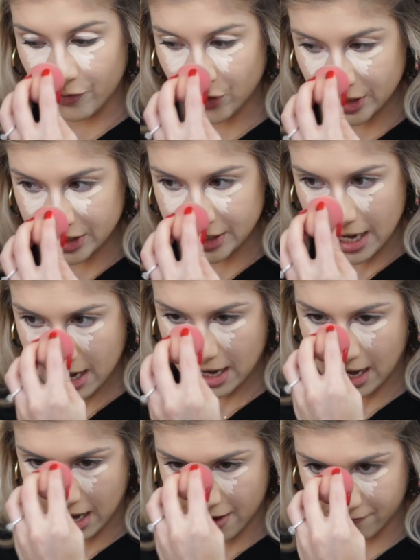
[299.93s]
the
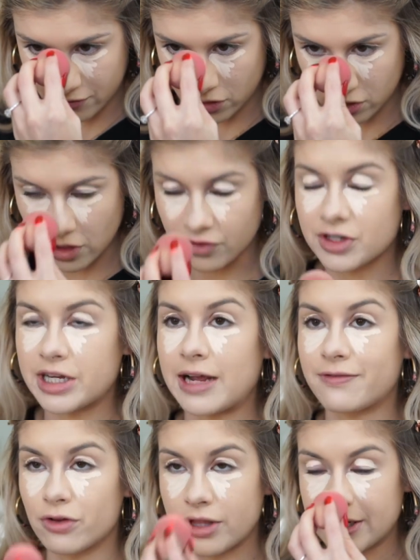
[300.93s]
day after, not the day
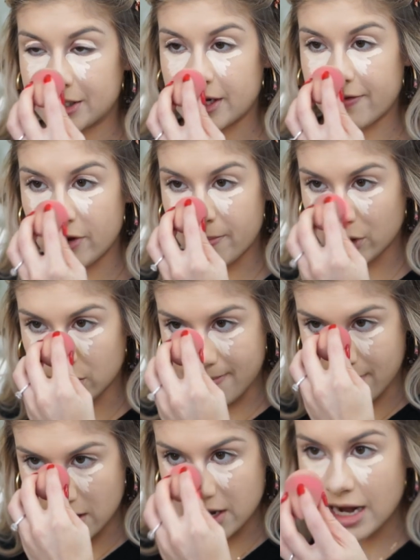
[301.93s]
after Thanksgiving, but the
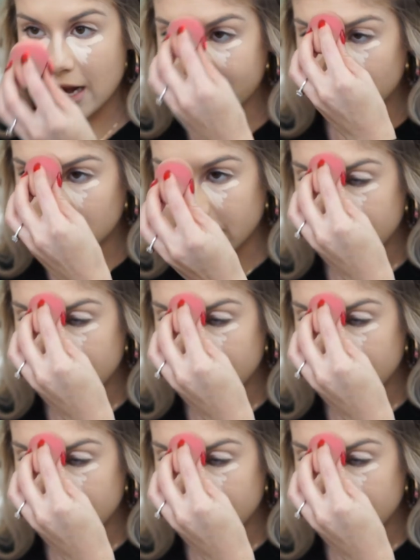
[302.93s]
Monday after